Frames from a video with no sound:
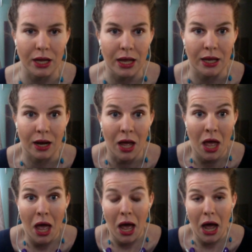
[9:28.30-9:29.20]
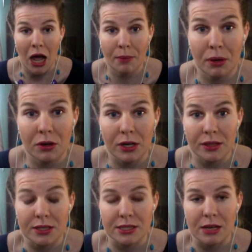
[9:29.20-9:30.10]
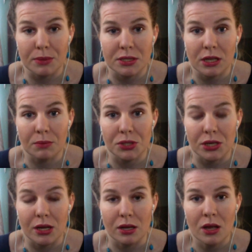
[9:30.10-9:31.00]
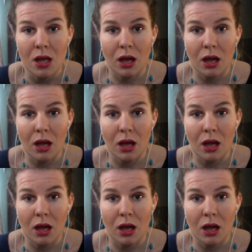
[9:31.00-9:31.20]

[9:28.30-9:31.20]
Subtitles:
And I'm underneath the same assumption